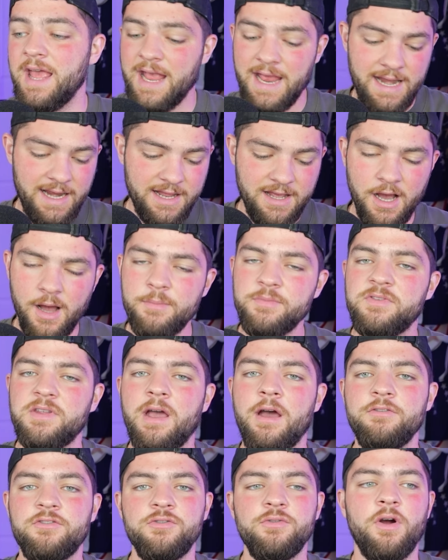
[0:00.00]
And it comes
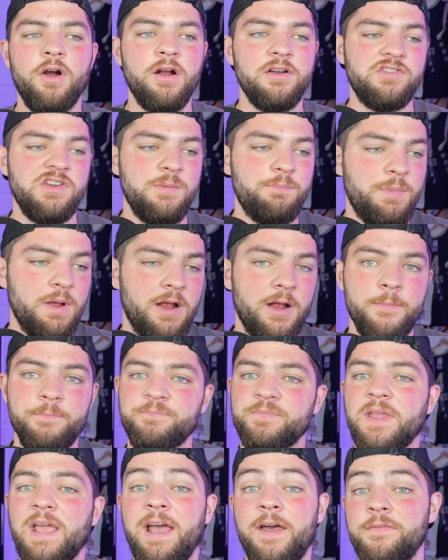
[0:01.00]
down to RJ Barrett
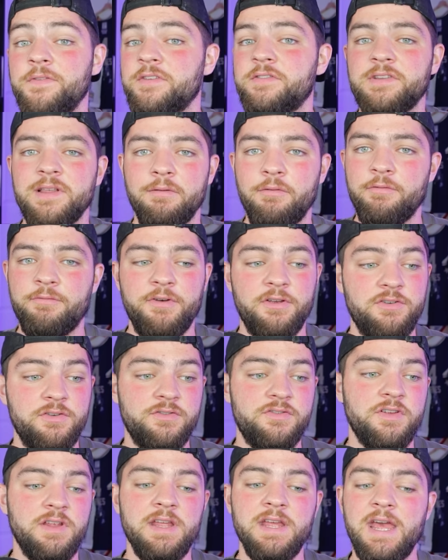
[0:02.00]
and this level of
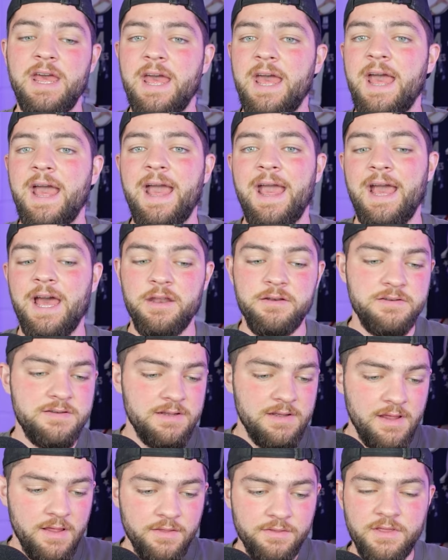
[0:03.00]
efficiency and
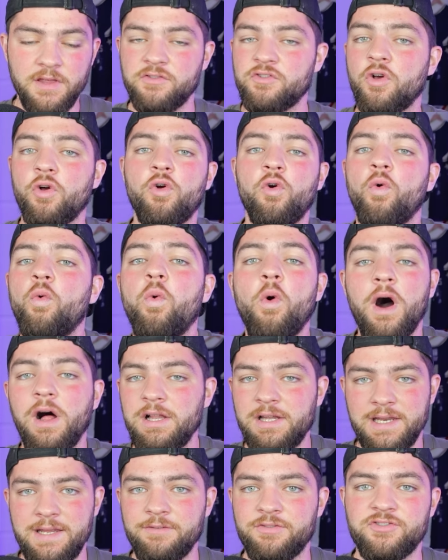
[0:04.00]
this
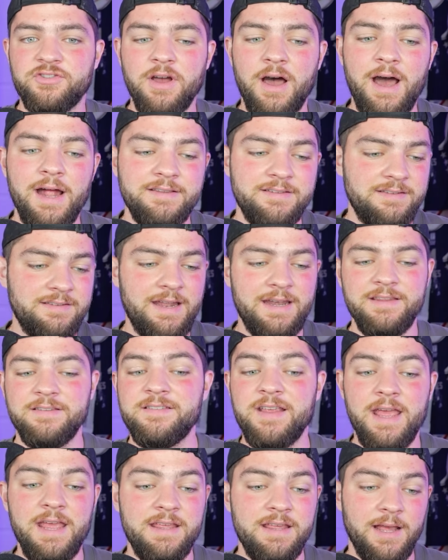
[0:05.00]
quality of shots that he's
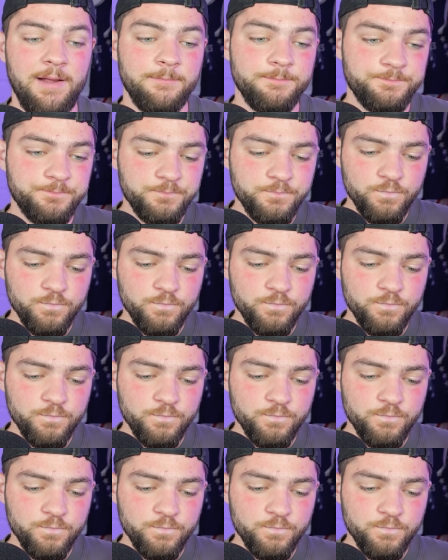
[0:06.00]
taking.